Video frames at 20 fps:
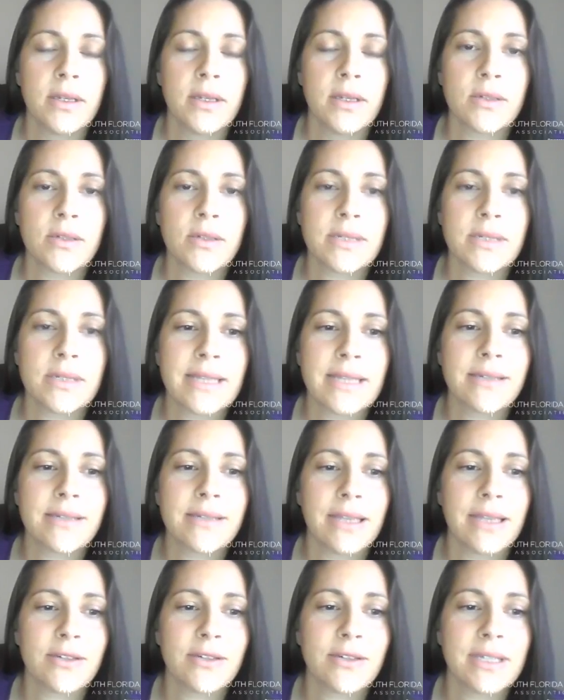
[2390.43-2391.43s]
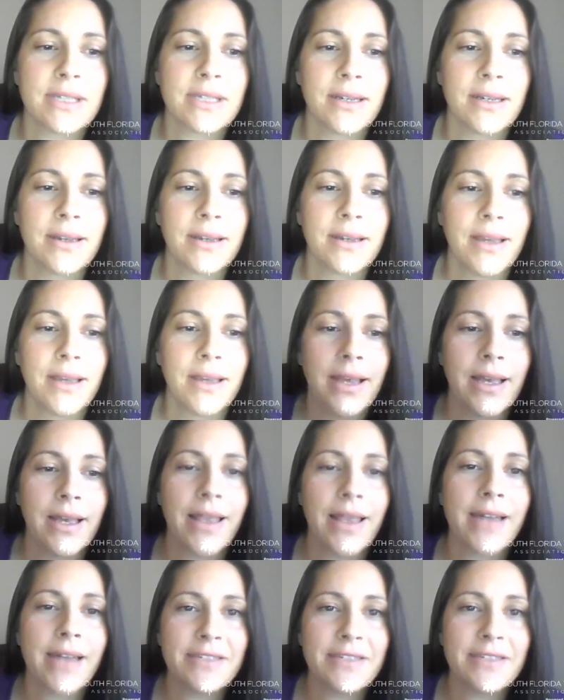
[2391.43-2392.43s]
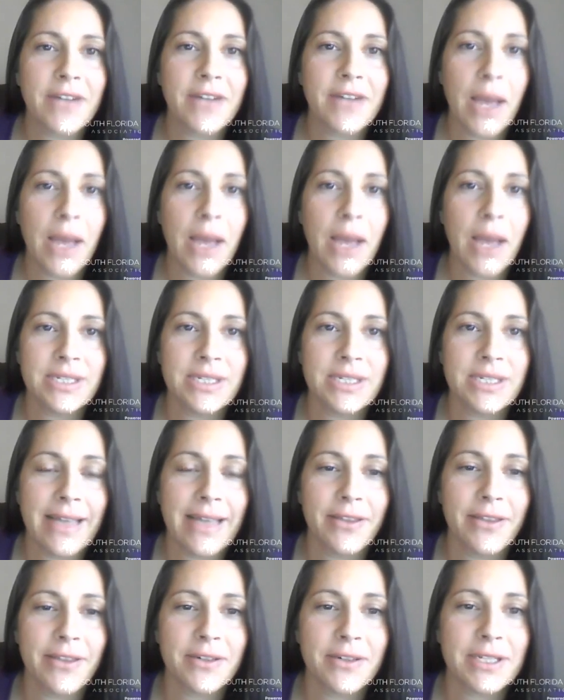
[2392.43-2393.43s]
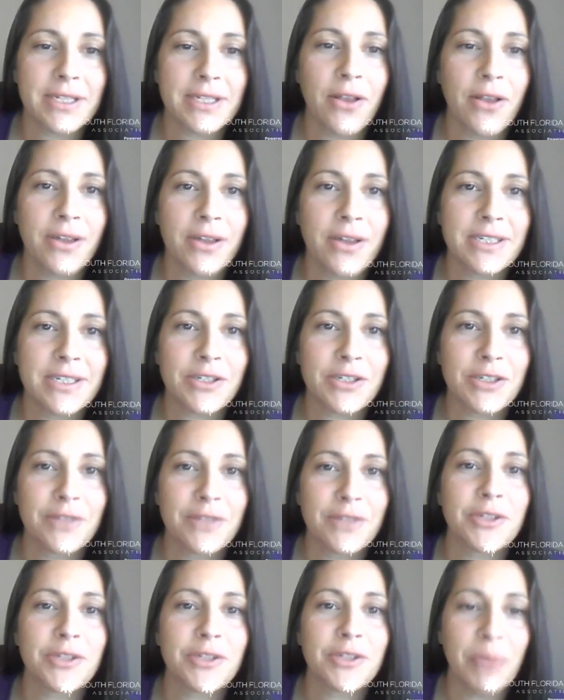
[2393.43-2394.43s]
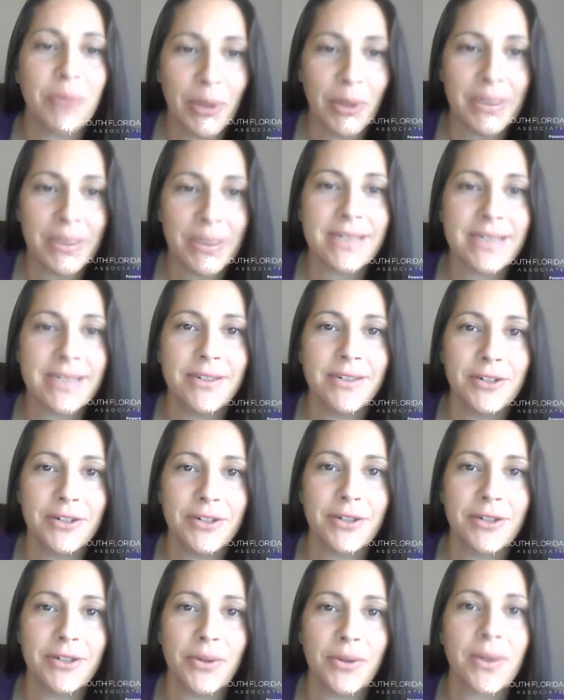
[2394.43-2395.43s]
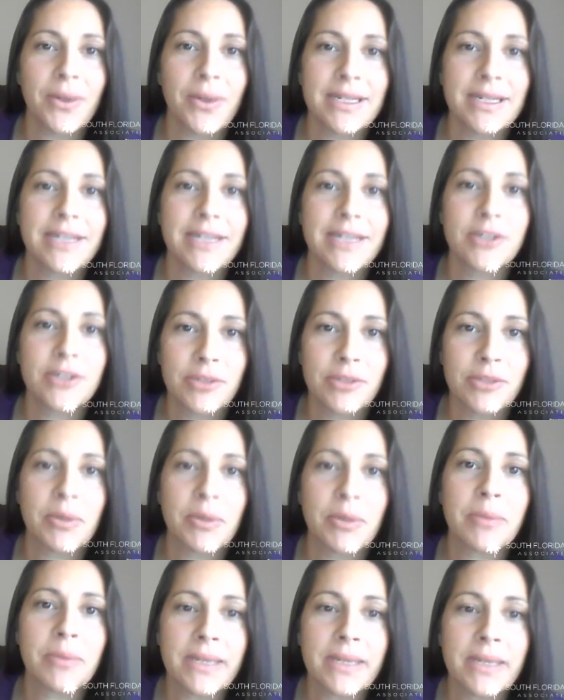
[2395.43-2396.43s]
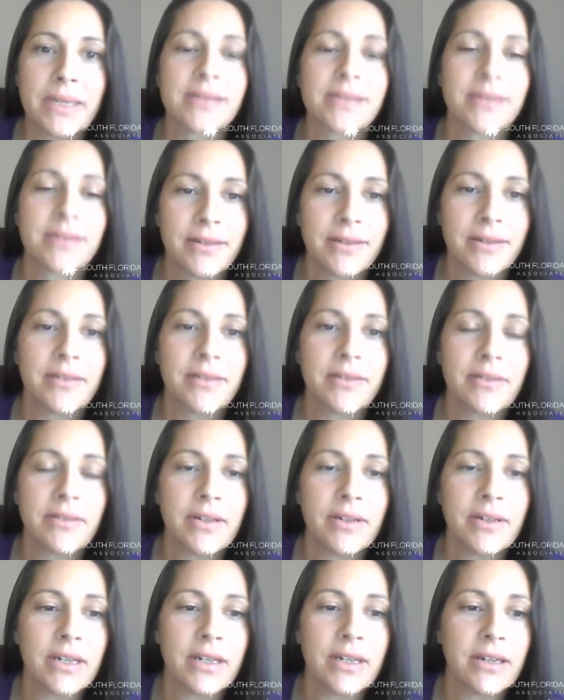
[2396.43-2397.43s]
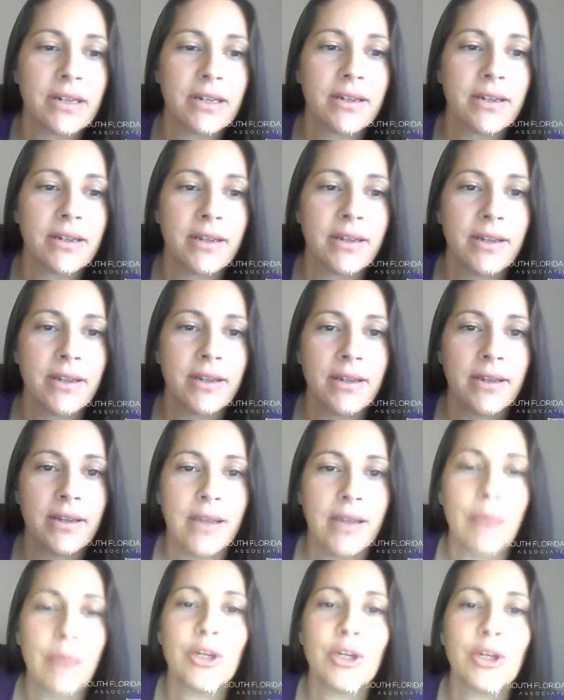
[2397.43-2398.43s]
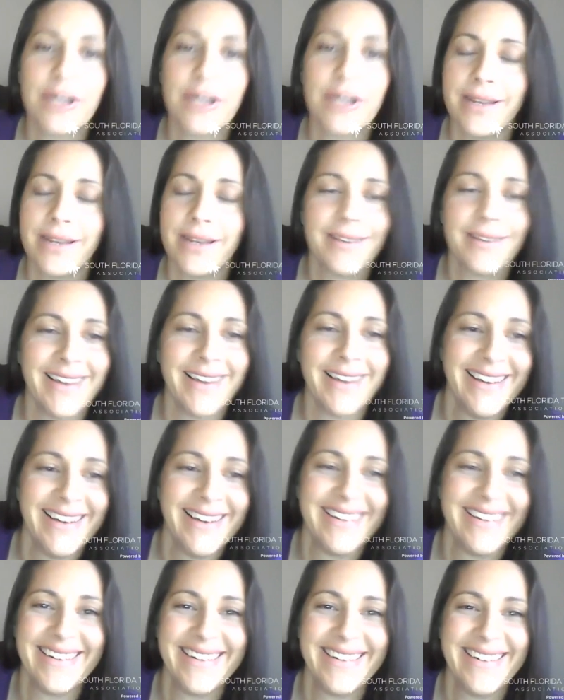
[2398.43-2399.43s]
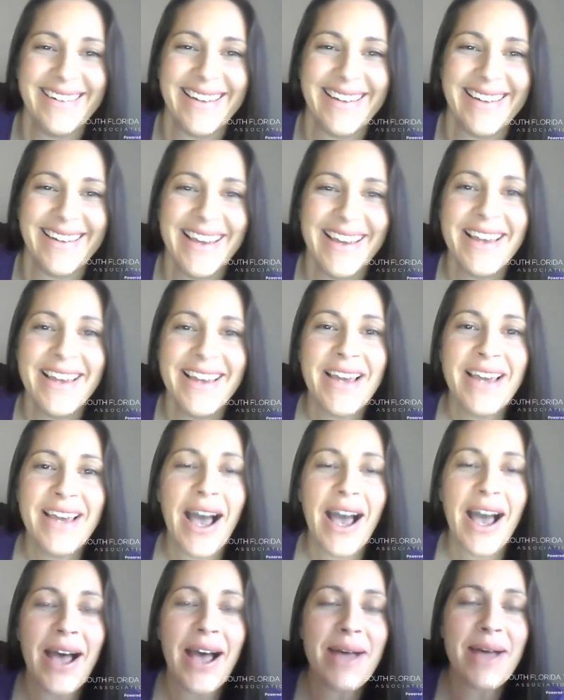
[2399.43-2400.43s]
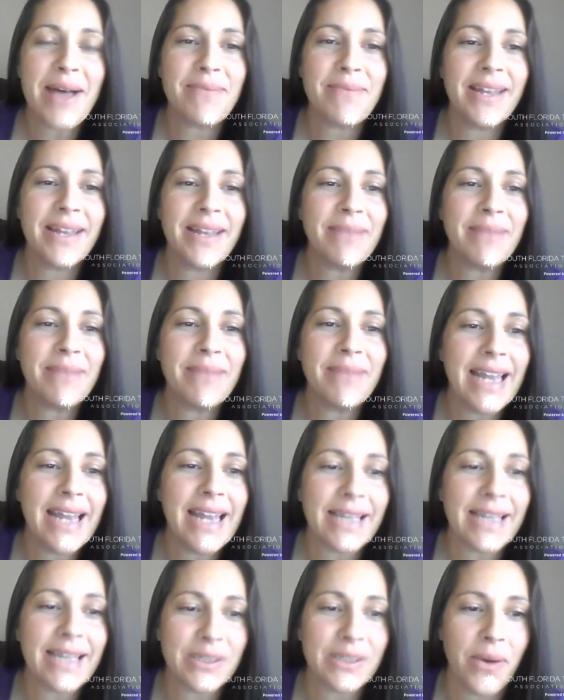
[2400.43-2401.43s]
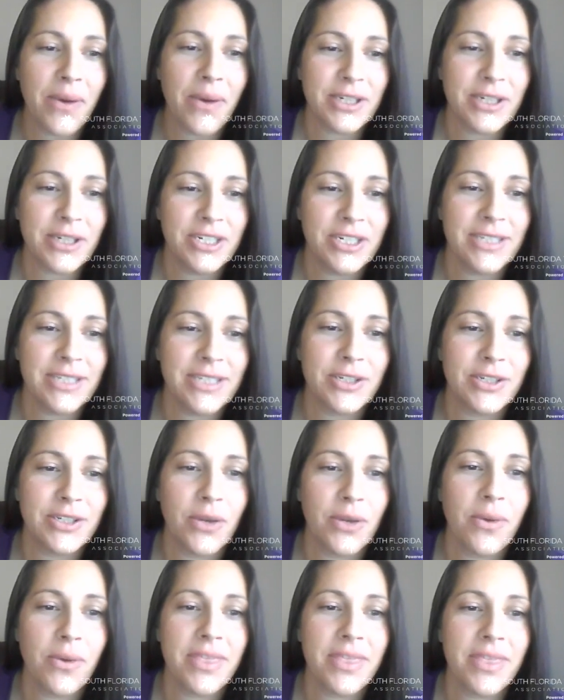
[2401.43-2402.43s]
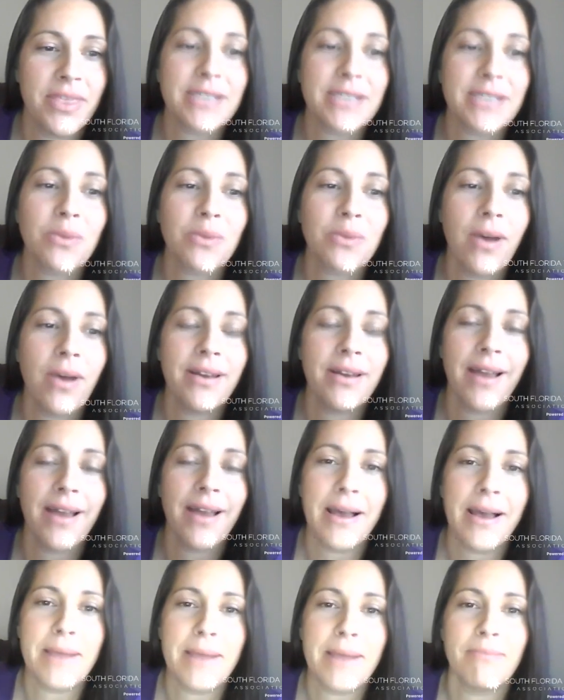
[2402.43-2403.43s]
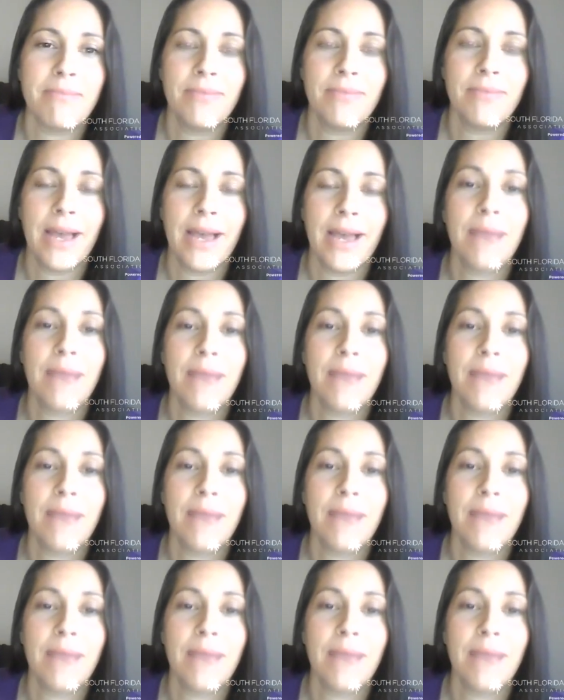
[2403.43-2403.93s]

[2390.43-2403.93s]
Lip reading: So it sounds like there's a lot of different options out there as long as it serves your purpose and your organization's purpose. Very good. I'm learning. My next question. So this one, I'm